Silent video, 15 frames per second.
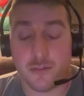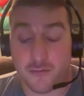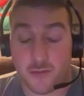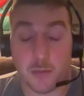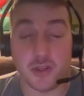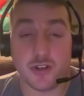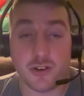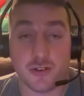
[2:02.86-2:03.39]

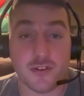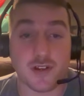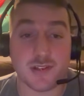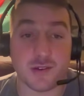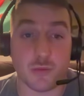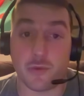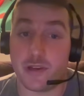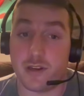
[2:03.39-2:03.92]
familiar face
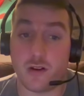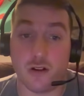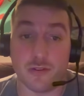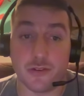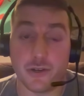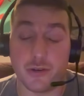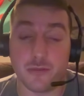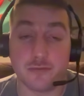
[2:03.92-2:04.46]
that we all
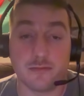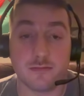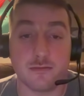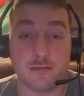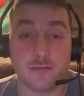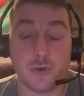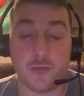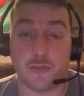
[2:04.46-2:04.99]
know
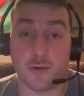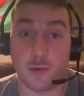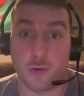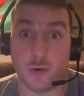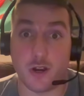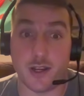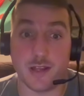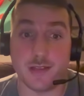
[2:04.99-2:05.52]
from the
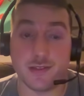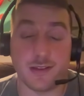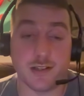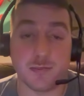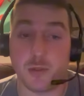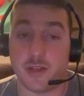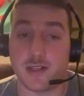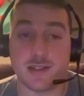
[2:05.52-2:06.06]
Rays, and
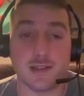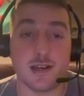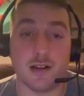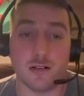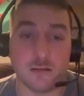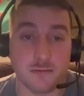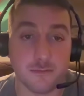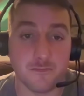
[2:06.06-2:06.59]
that's Blake
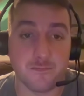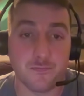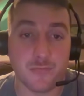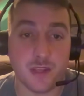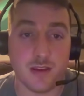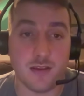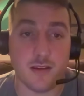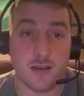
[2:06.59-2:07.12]
Snell.
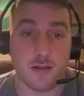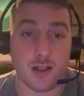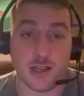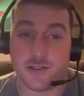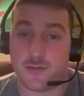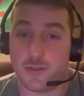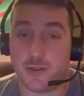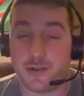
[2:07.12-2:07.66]
The
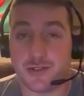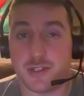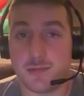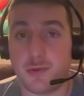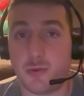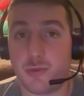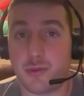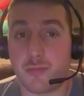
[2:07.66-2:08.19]
last few years, he's
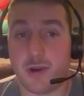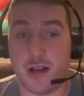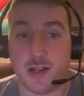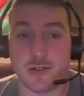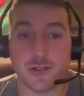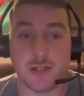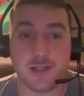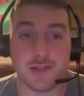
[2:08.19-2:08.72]
been with the
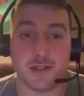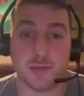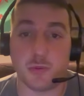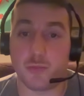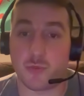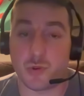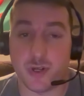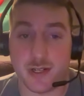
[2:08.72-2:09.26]
Padres, and he's
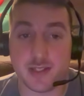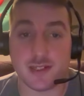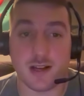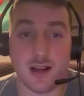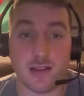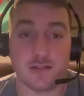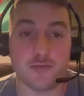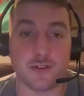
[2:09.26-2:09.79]
been pretty
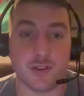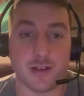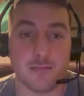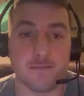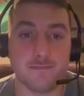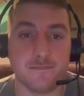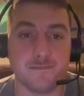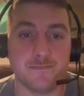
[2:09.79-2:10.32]
solid for
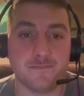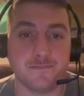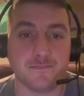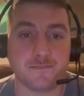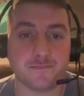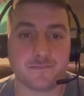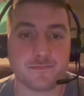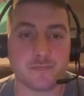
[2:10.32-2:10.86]
them.
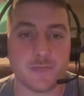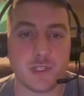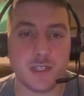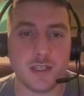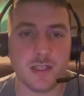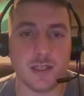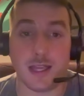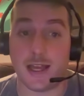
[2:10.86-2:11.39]

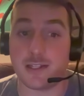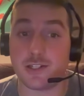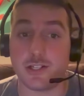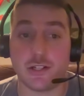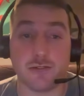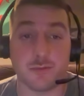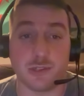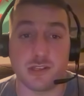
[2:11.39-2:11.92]
Last
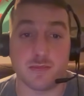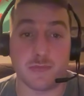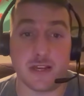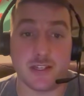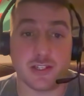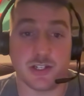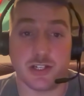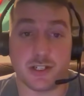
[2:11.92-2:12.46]
year was his
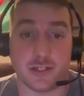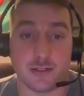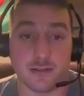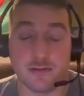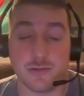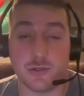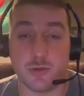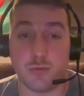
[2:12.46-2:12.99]
best year
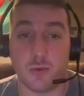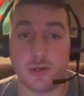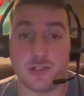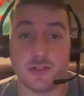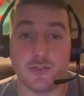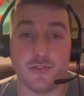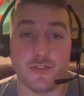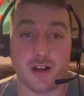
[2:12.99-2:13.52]

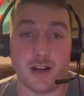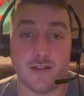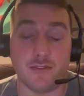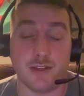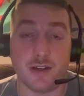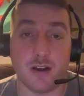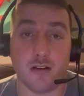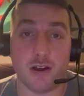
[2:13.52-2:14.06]

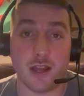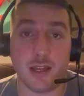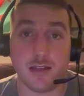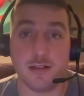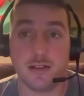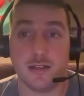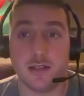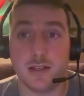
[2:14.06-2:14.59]
2.25 ERA,
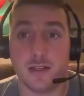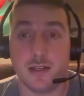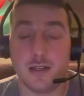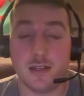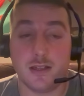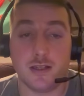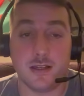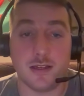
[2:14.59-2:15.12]

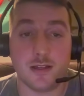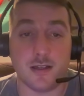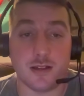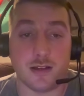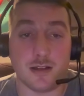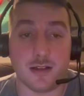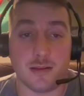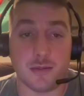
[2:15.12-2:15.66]

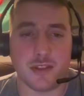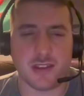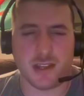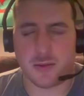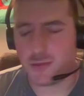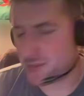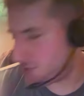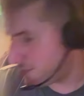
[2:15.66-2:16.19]
uh, I think he was